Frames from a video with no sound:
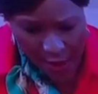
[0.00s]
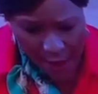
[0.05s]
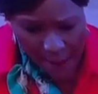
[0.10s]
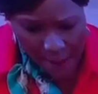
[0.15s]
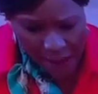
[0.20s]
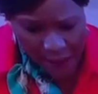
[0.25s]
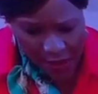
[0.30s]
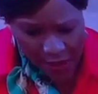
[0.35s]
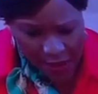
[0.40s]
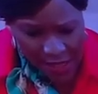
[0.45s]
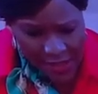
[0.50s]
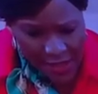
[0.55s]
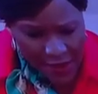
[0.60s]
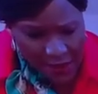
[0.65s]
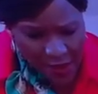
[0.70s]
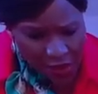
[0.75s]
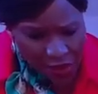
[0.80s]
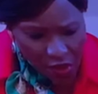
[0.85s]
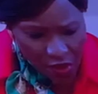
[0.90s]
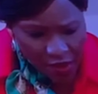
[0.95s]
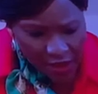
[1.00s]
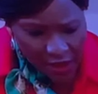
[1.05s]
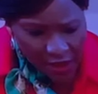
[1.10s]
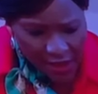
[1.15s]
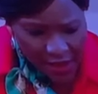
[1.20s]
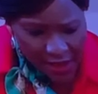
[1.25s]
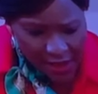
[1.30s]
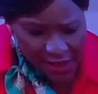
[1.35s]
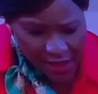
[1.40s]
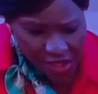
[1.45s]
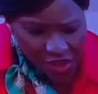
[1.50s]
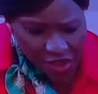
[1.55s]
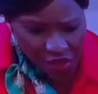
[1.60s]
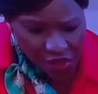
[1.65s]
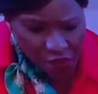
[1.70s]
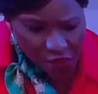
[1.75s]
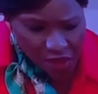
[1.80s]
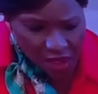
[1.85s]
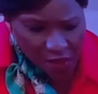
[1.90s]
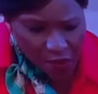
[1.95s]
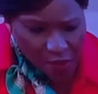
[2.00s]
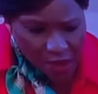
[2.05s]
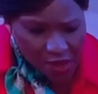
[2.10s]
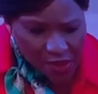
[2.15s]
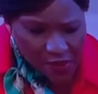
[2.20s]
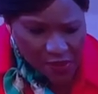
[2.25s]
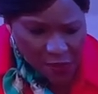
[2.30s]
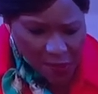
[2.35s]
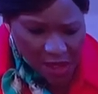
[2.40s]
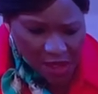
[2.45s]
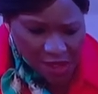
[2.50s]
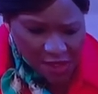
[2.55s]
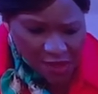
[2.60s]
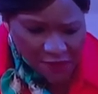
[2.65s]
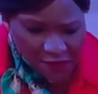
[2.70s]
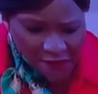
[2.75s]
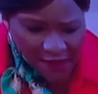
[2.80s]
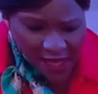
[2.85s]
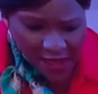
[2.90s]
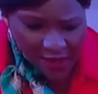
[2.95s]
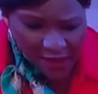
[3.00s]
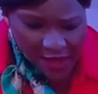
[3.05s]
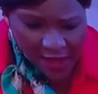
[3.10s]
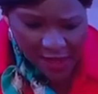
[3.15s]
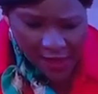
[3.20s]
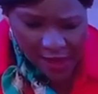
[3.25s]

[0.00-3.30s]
Lastly, but not the least, I just really want to speak to the fact that